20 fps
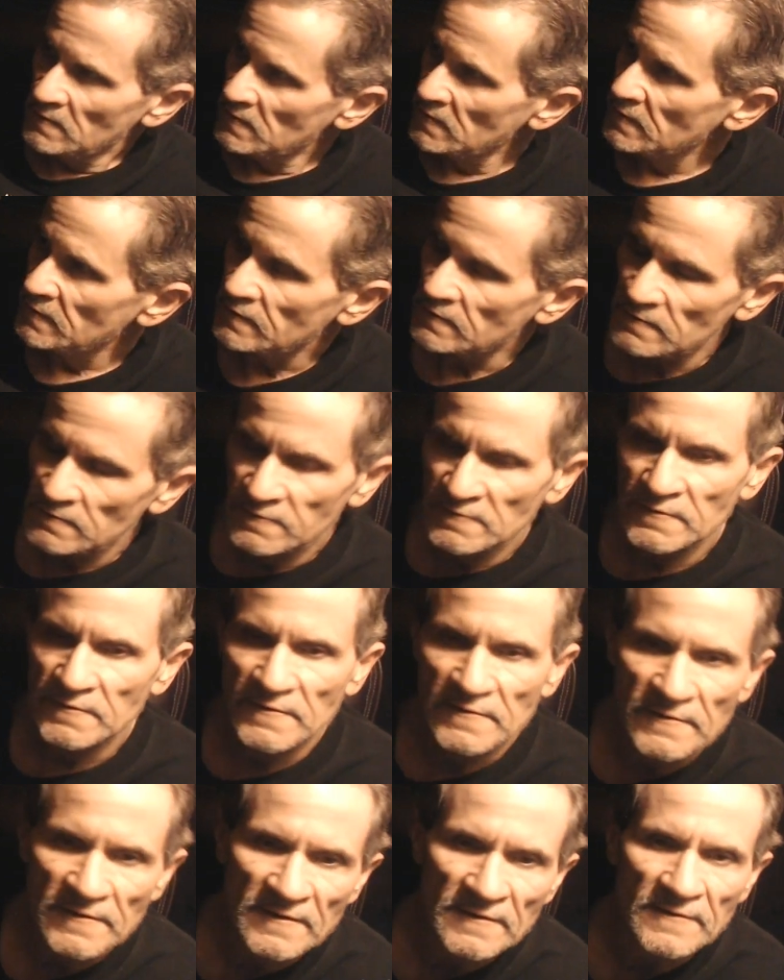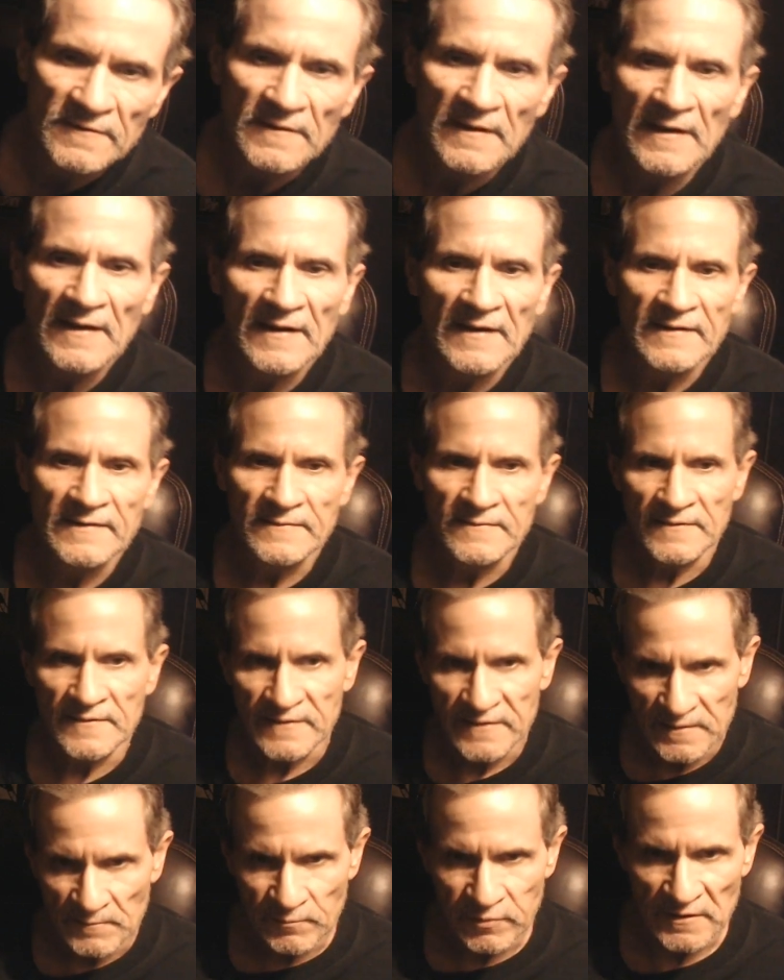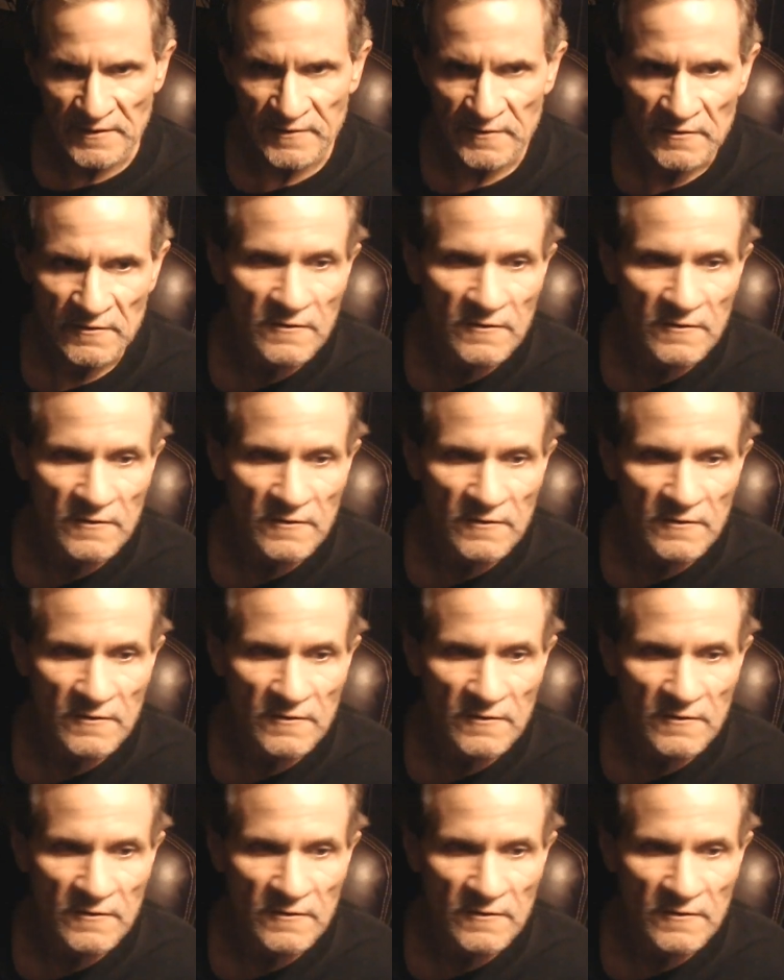I ain't going to get political.